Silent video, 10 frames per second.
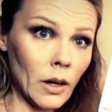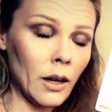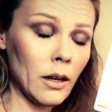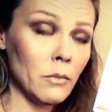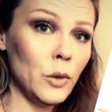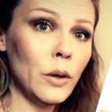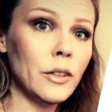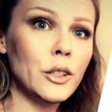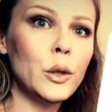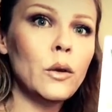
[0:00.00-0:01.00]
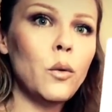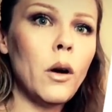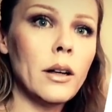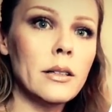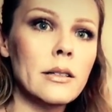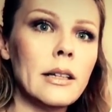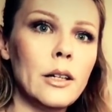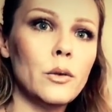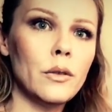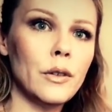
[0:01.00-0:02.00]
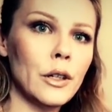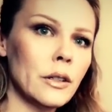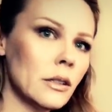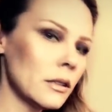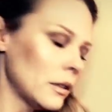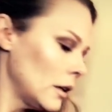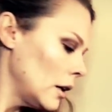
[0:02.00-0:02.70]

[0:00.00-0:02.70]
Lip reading: You have the Two of Wands in reverse.